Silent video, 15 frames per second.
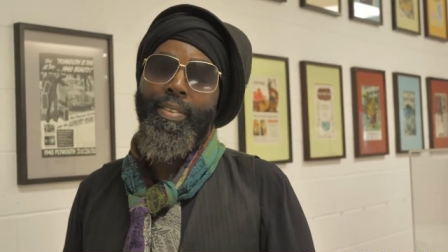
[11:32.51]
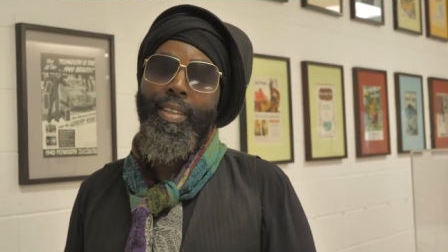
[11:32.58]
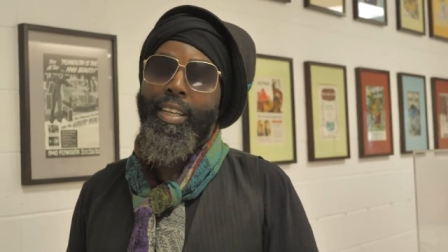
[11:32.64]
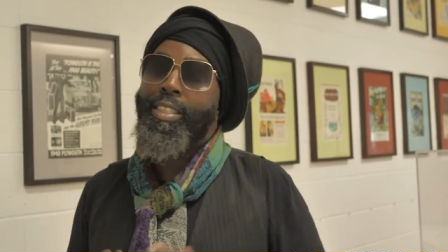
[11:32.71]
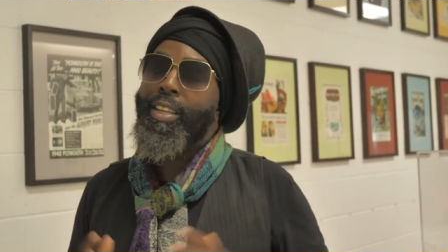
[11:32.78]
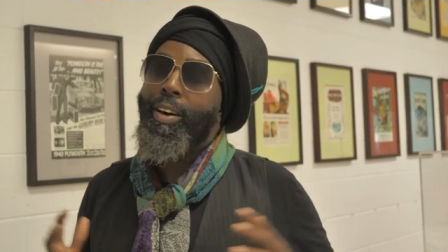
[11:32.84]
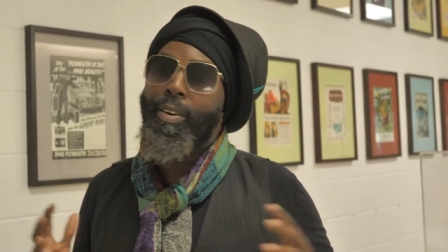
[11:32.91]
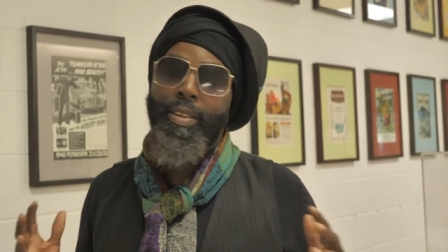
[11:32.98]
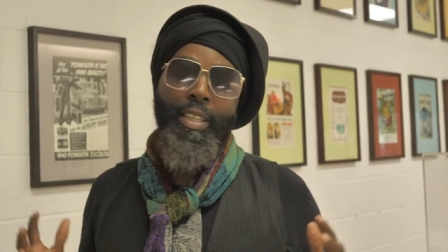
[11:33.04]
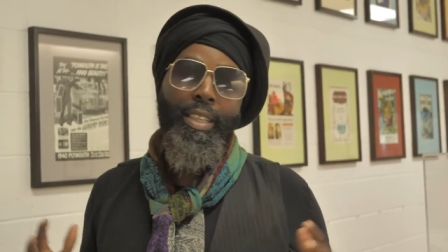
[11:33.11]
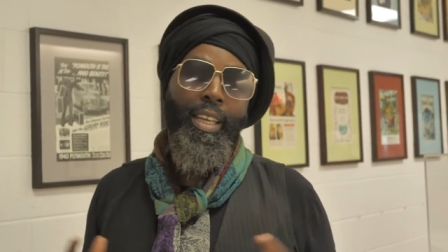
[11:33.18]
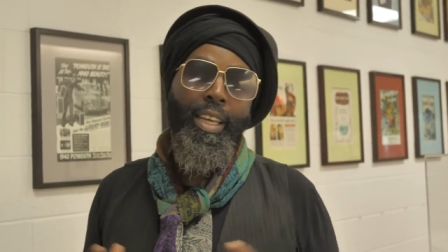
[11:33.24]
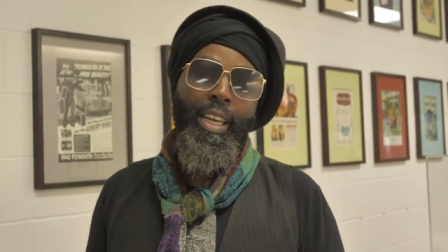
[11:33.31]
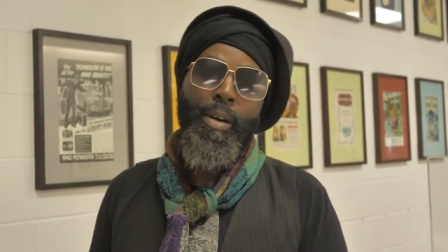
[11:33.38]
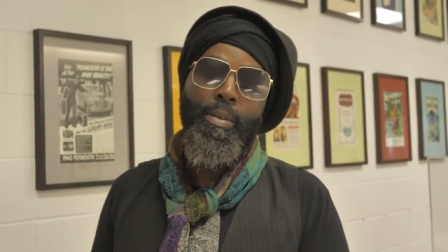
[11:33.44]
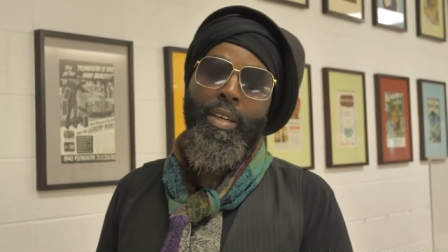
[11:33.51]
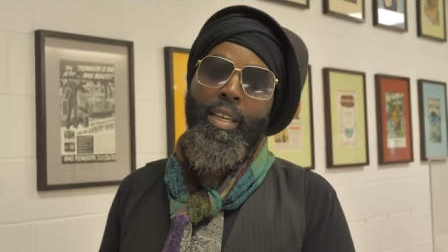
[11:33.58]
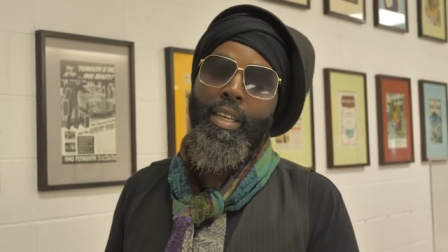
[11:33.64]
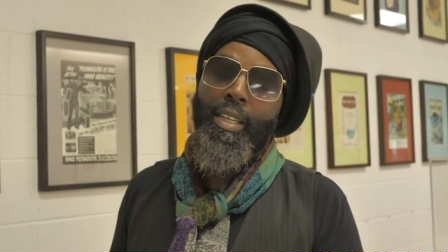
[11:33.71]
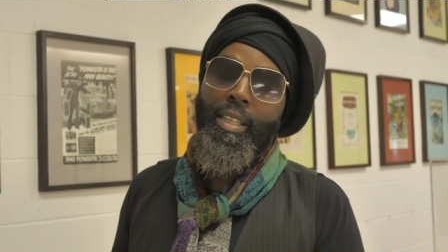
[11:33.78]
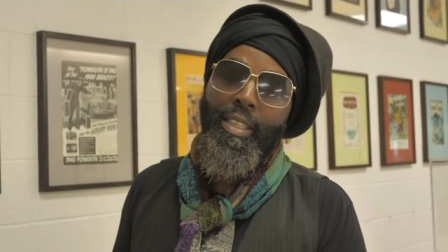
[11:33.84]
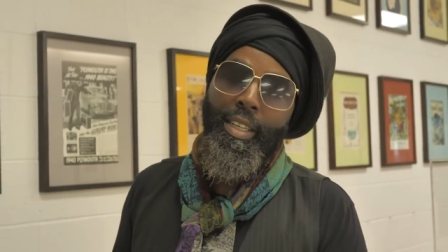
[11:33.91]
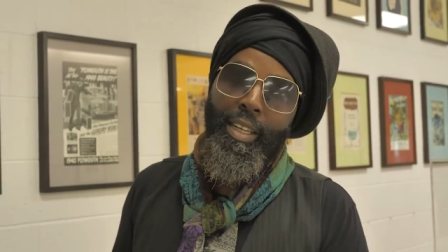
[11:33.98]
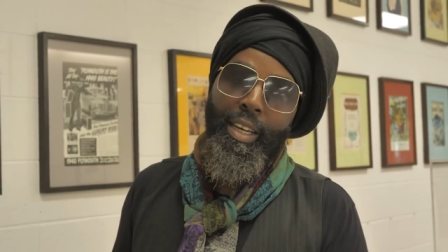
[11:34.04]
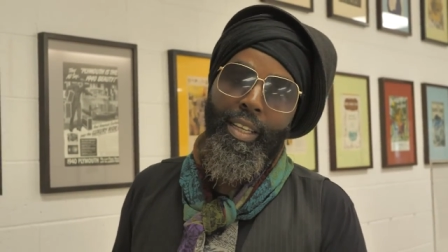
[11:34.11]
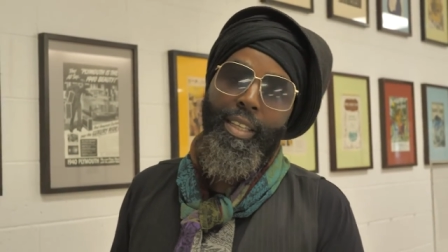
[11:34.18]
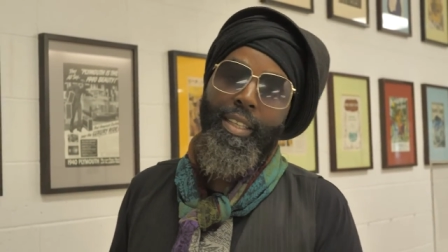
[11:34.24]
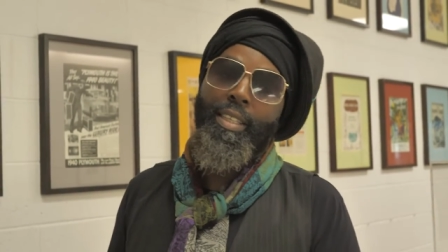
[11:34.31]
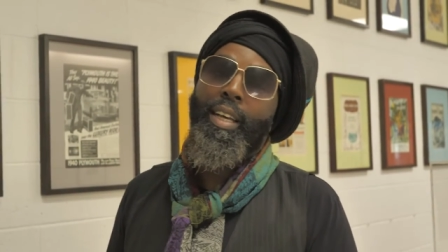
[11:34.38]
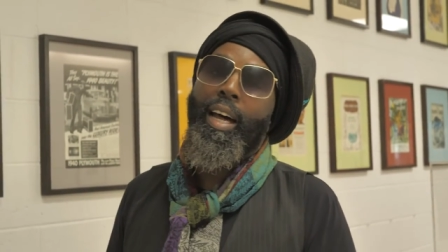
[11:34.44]
That's the only thing that would get us to the
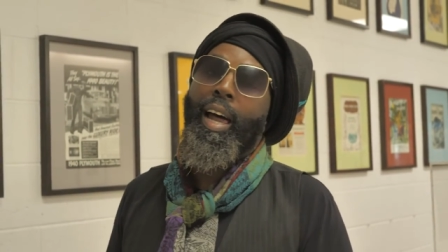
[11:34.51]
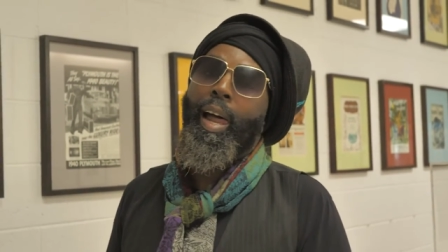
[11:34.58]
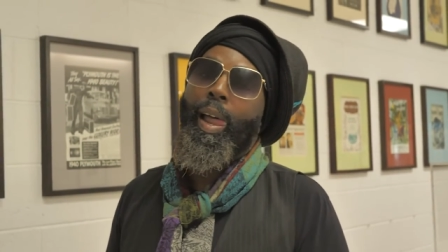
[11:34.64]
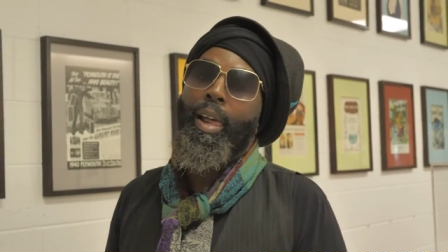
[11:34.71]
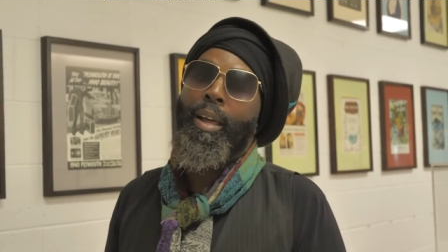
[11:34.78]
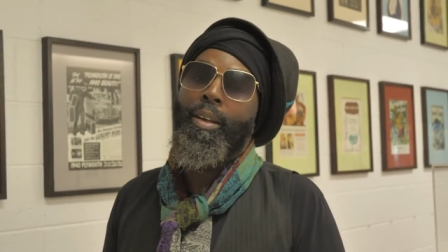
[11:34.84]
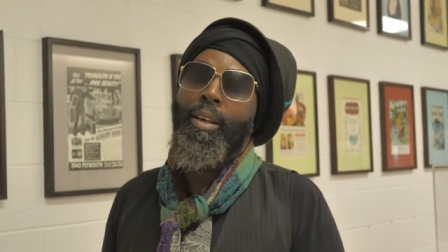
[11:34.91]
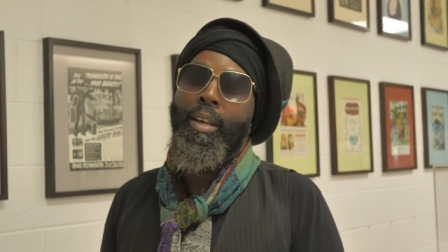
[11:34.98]
other side.